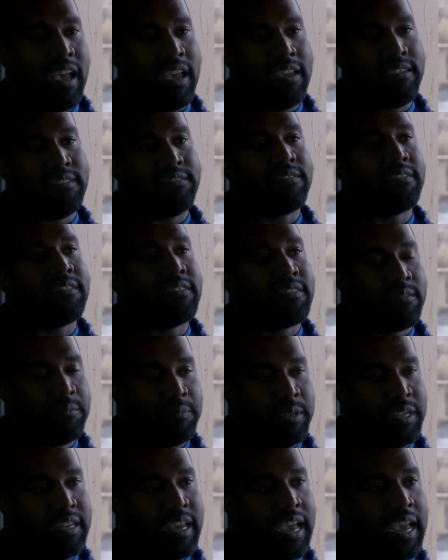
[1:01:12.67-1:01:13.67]
I've
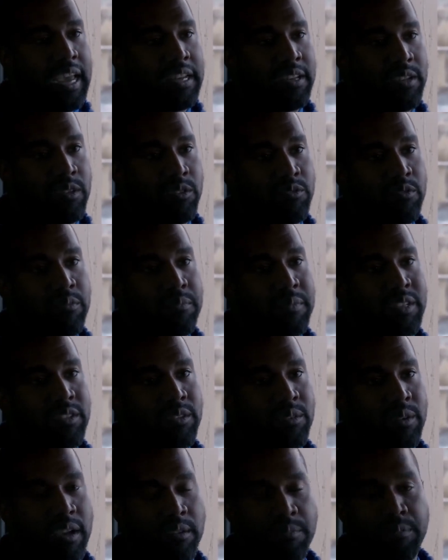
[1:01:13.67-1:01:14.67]
been diagnosed with
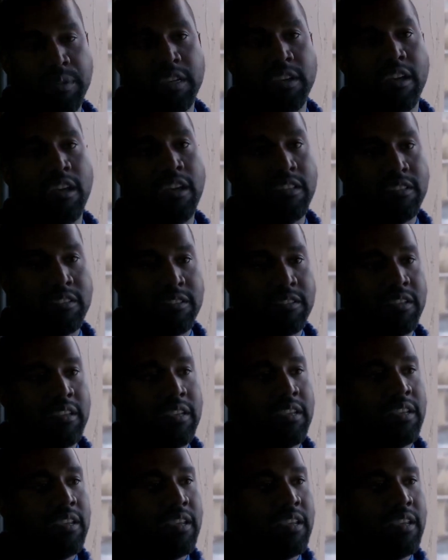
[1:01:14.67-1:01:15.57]
mental health, because